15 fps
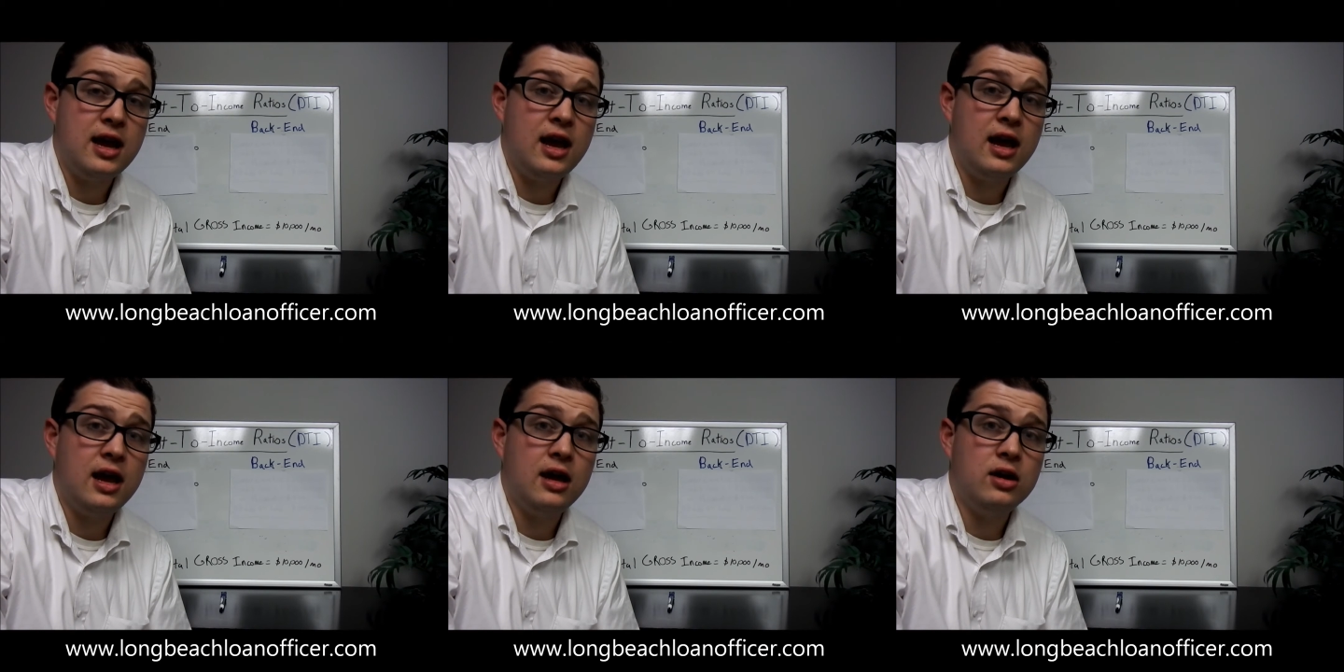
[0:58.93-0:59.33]

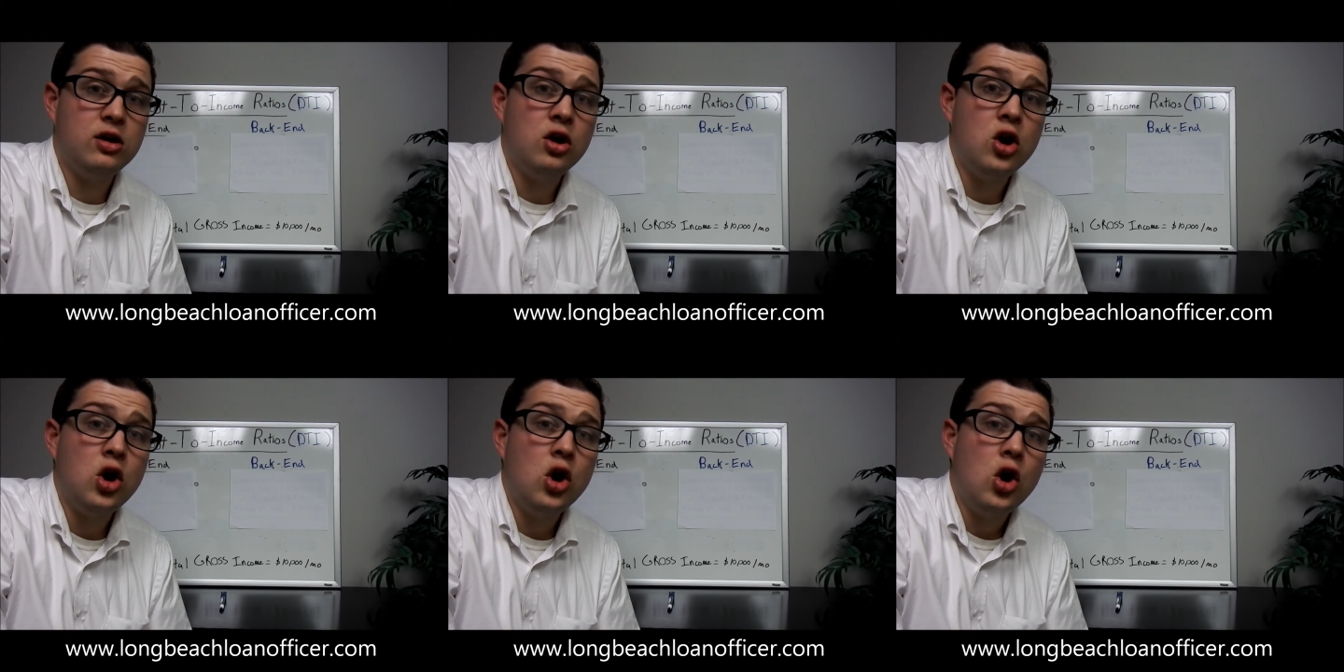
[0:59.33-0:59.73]

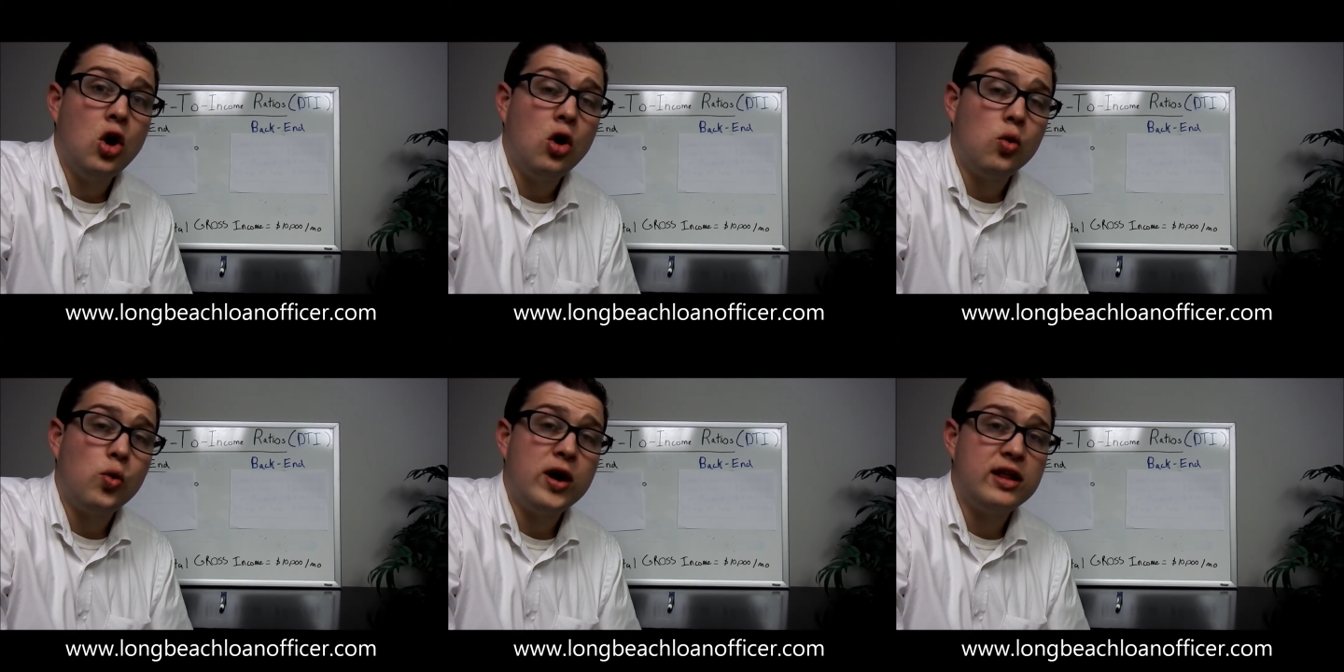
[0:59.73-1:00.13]
And
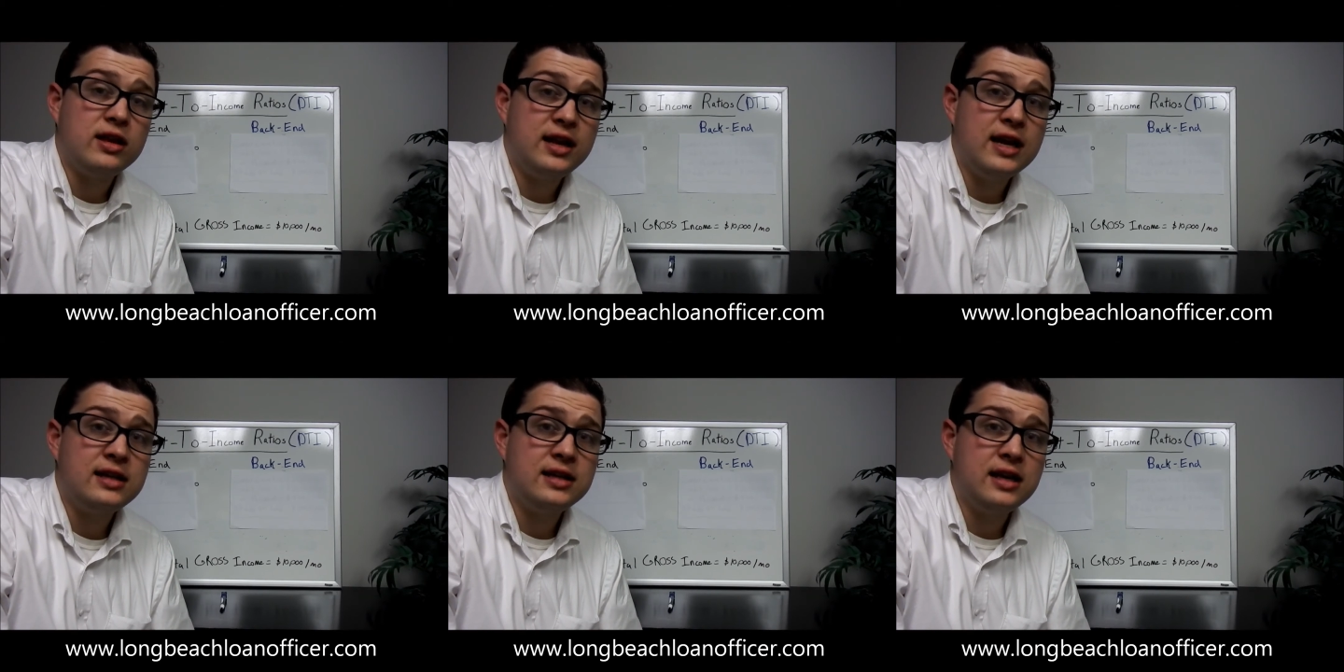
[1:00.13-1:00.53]

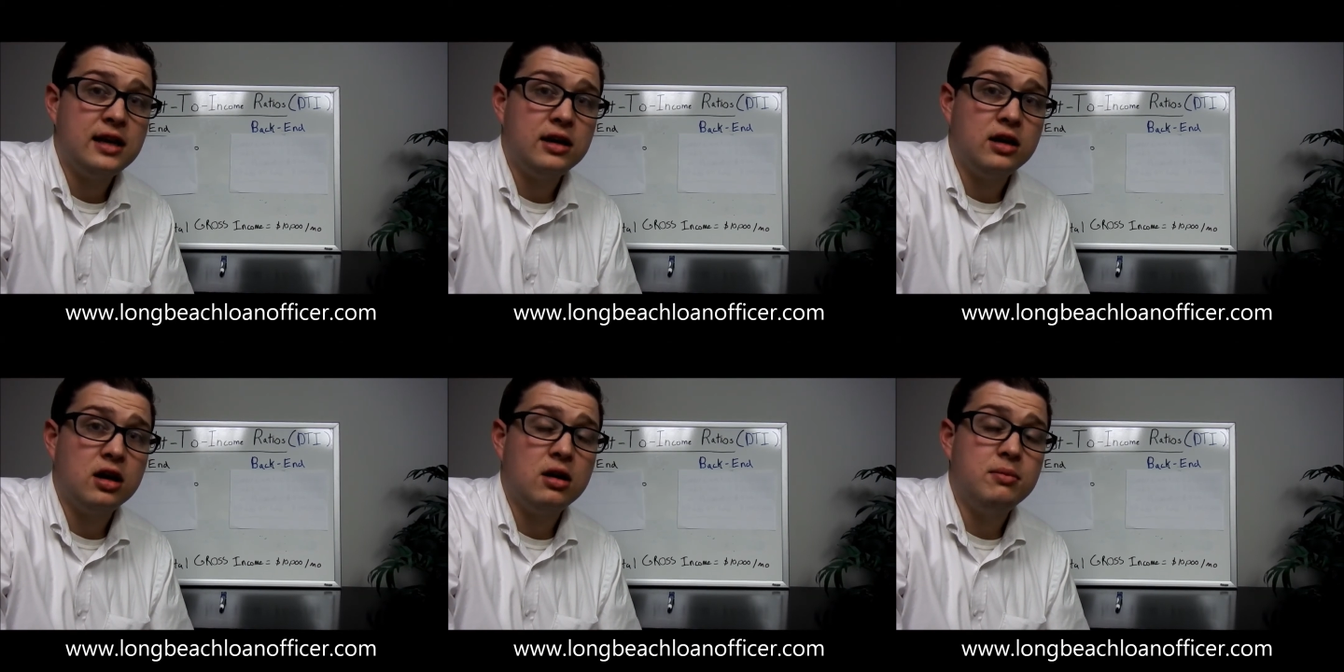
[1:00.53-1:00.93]
with debt to
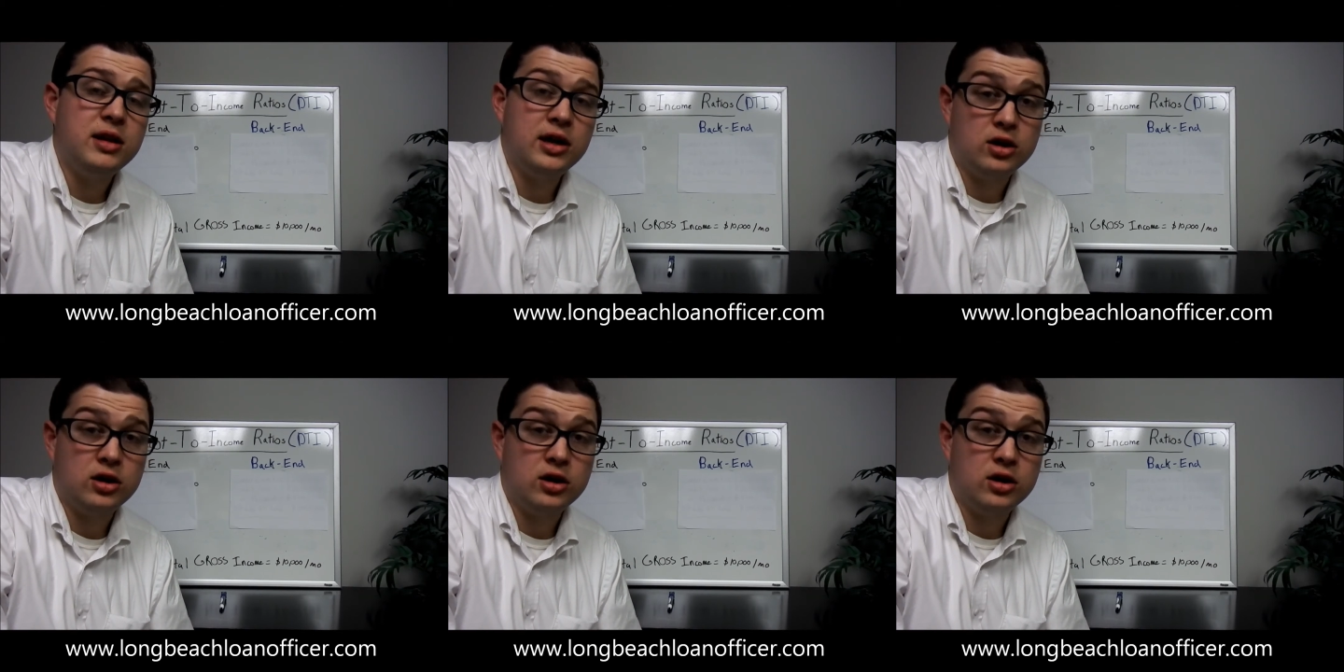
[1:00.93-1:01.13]
income,